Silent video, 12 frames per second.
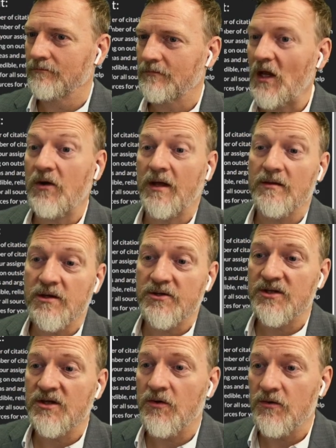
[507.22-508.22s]
Okay,
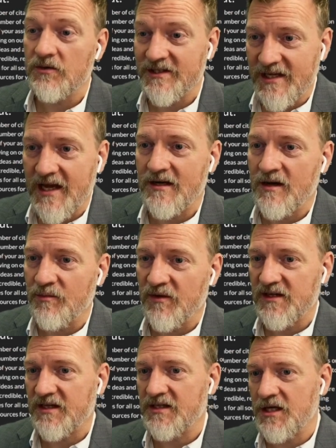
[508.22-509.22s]
there's no set number of
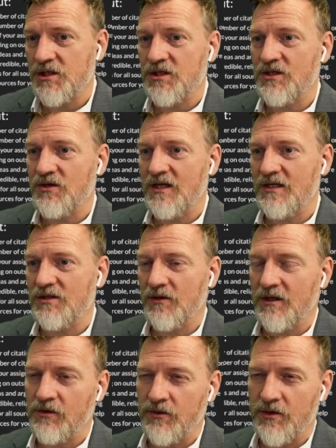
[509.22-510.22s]
citations you need to
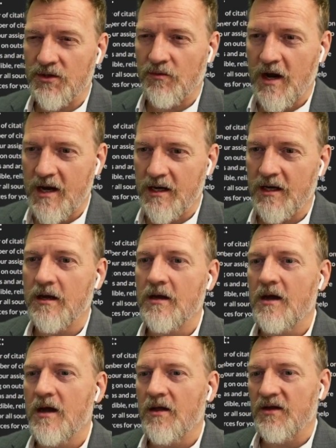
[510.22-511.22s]
include in your writing.
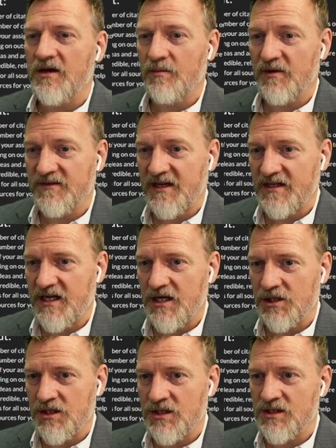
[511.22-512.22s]
The number of
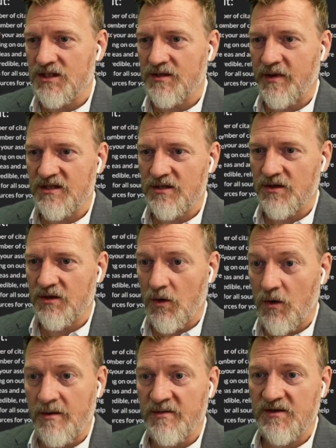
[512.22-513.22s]
citations depends on the
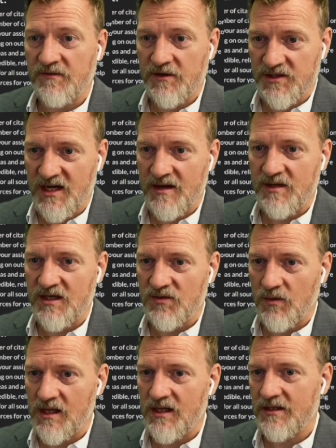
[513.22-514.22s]
requirements of your assignment as
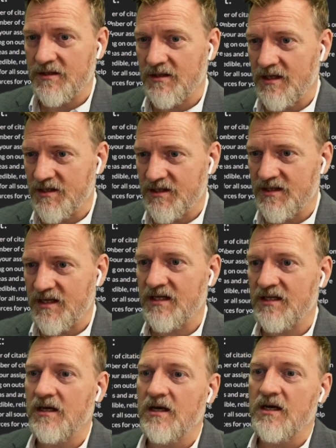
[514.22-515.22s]
well as the extent
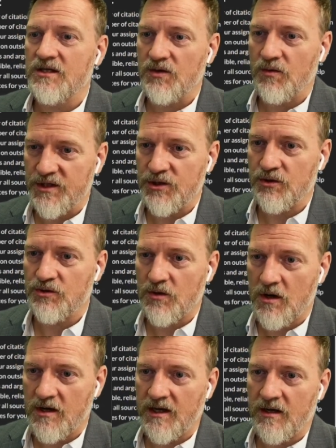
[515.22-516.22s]
to which you're
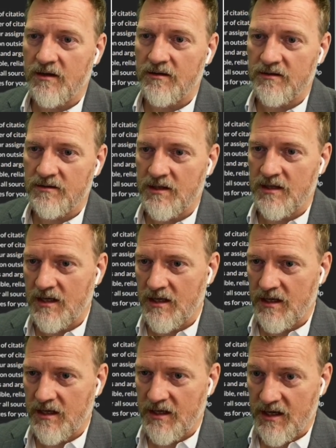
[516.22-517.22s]
drawing on
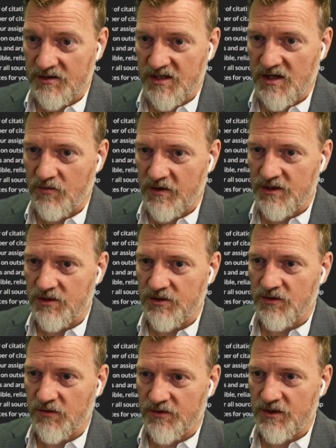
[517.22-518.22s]
outside research
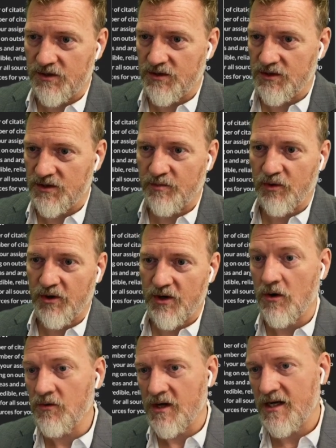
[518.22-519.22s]
sources to support
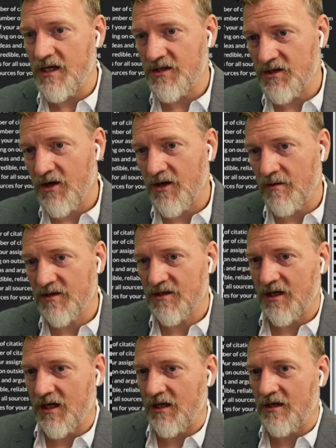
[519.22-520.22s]
your own ideas and arguments. The
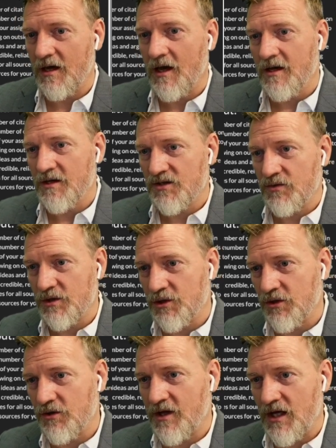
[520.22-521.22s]
key is to
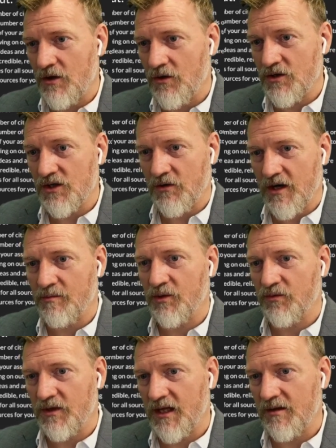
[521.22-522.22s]
ensure that you're using credible,
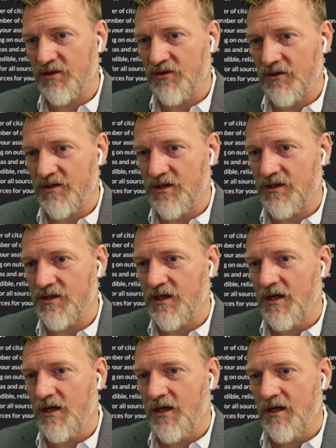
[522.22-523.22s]
reliable sources.
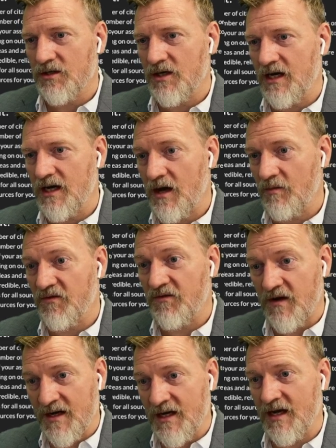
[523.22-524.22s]
Do you need help
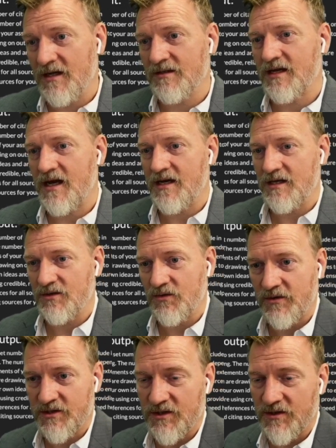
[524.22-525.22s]
finding citing
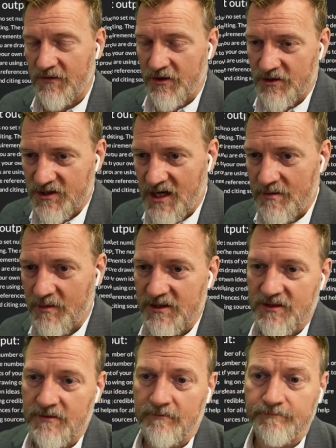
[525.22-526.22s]
sources for your
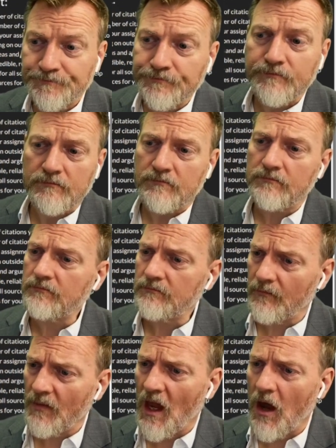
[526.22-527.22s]
assignments?
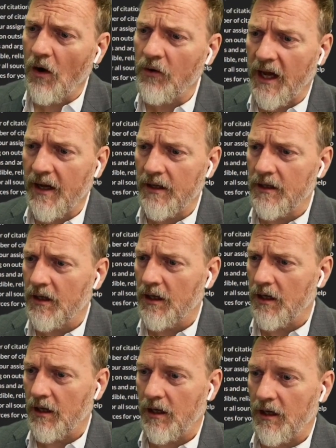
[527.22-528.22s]
Okay,
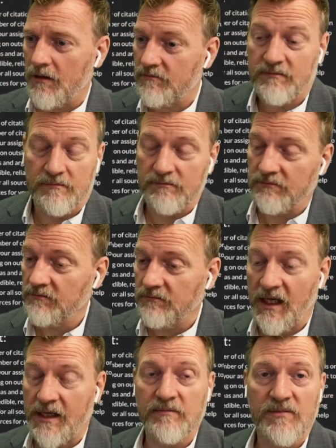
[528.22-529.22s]

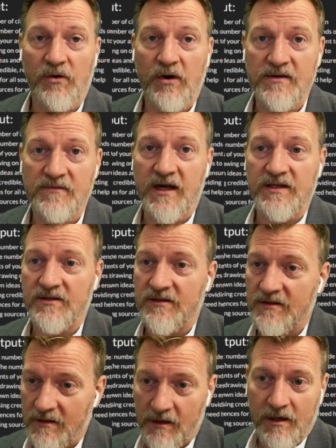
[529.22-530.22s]
yeah, great advice.
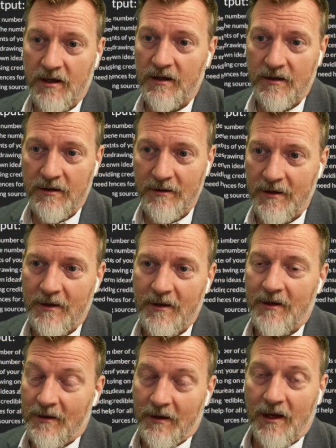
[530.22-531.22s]

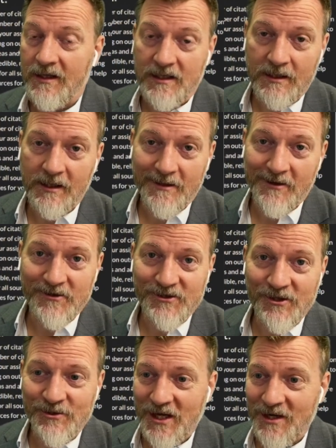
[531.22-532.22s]
Ideally, there's
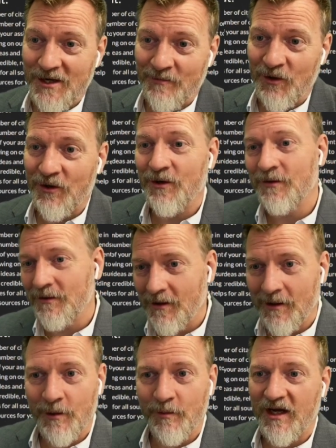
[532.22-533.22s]
no set number,
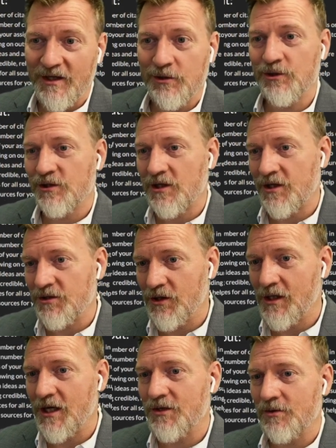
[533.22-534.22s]
but you should talk to your
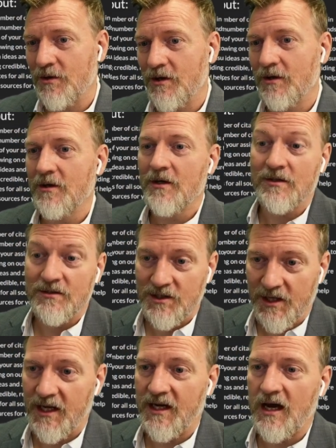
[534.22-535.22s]
lecturer. Do
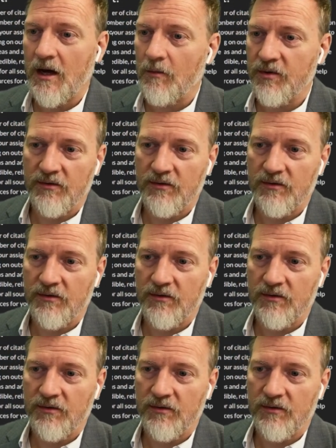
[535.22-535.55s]
you need help